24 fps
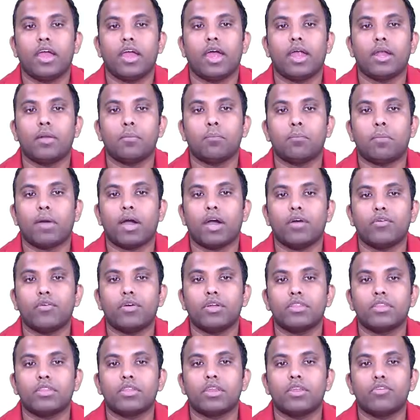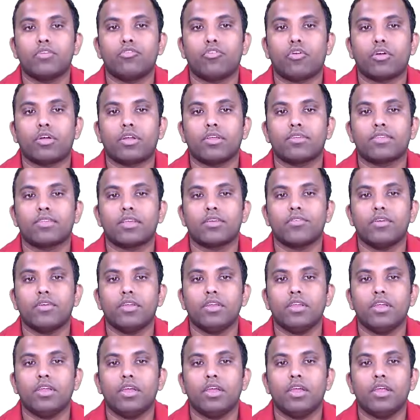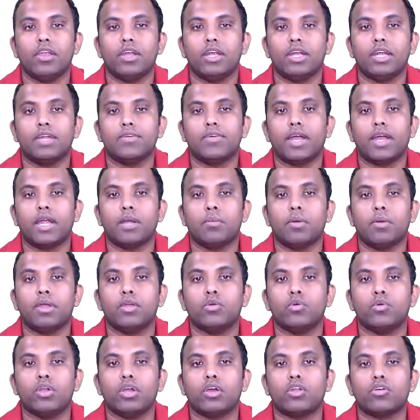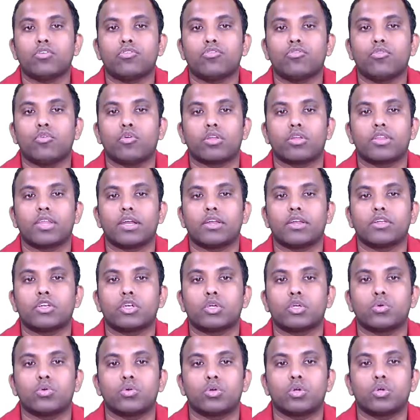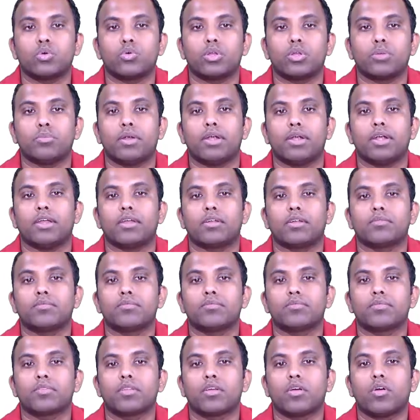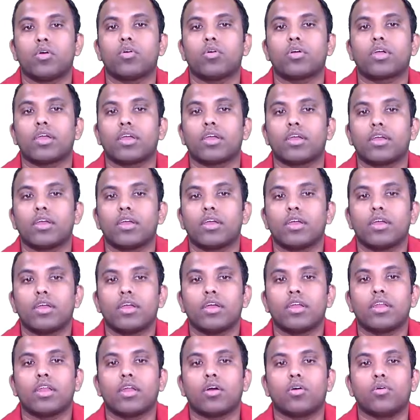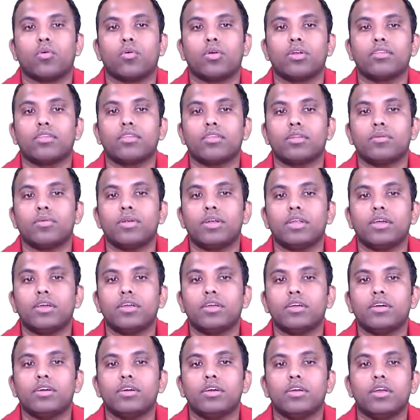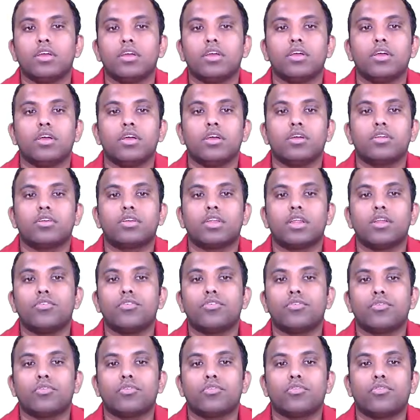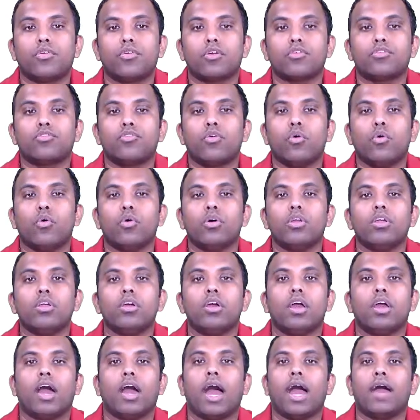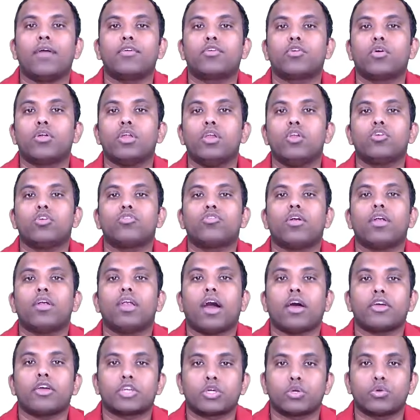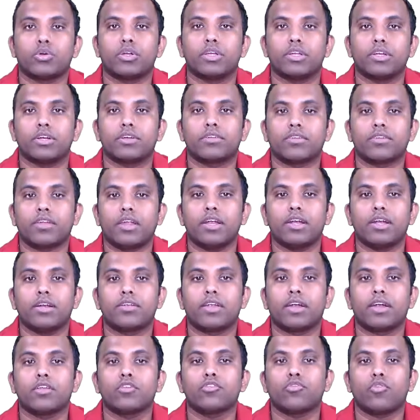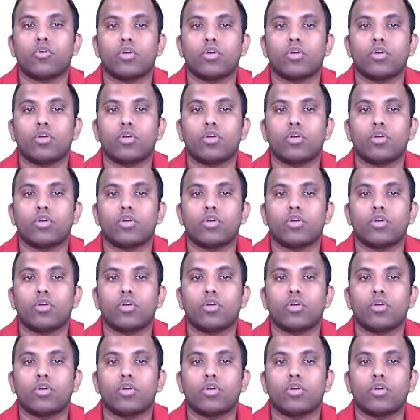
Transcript: and power 347 divided by Euler of 4, that is 2 remainder. Okay, now what is this remainder here? Till for 4, I have to only look for last 2 digits, right? That is